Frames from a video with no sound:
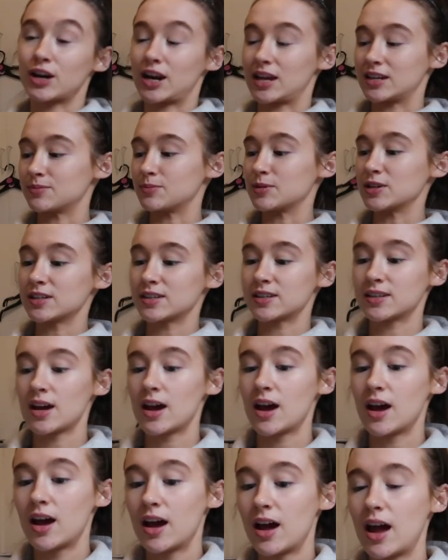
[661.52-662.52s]
Christmas,
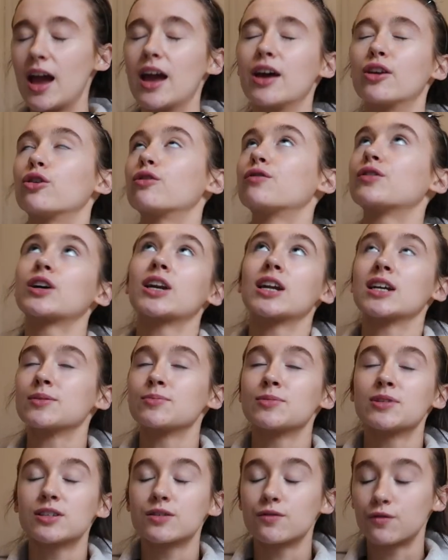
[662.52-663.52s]
not for
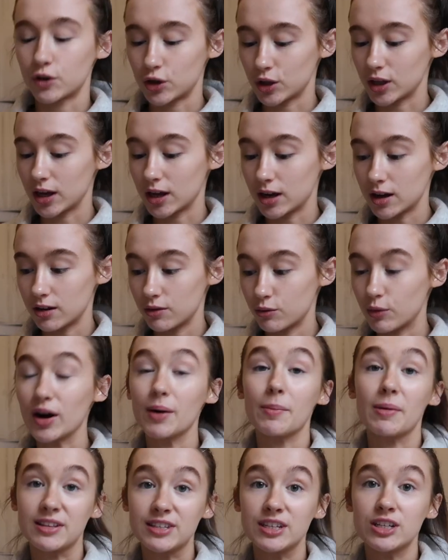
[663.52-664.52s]
Christmas, for like when
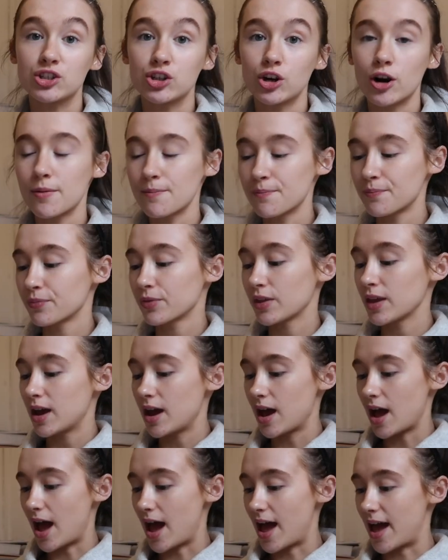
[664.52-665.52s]
I'm a teacher,
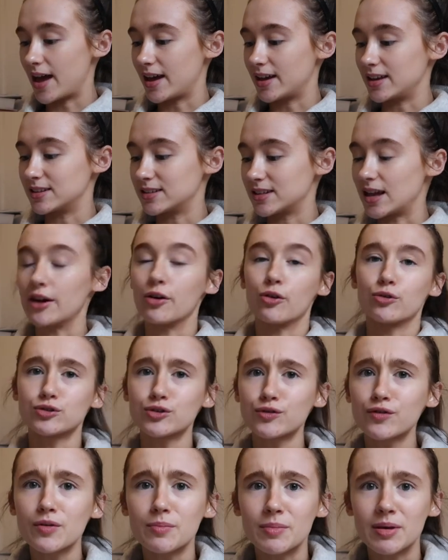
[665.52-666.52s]
is, and
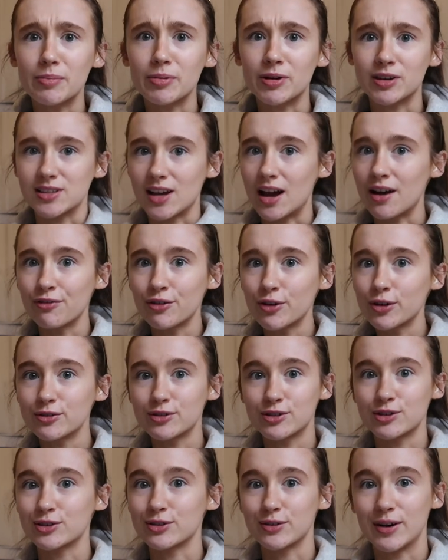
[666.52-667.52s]
also for me because I thought it
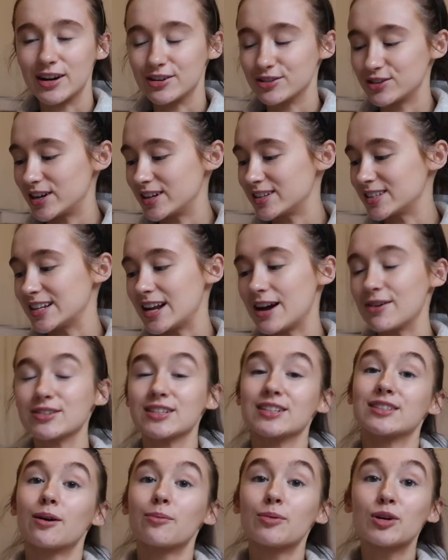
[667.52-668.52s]
was so interesting, I was
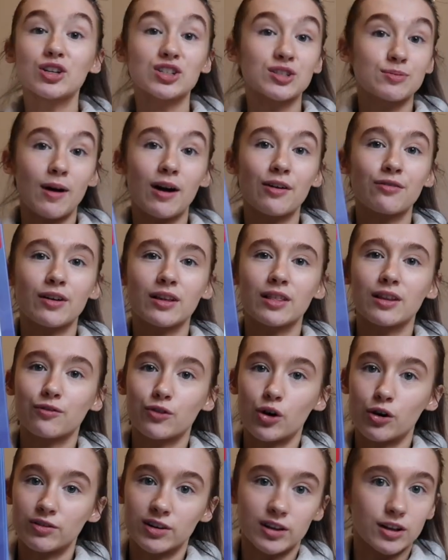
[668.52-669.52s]
in WH Smith and they've
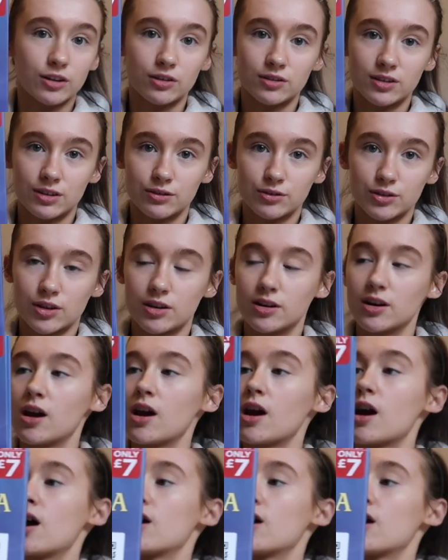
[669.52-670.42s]
got really good deals on.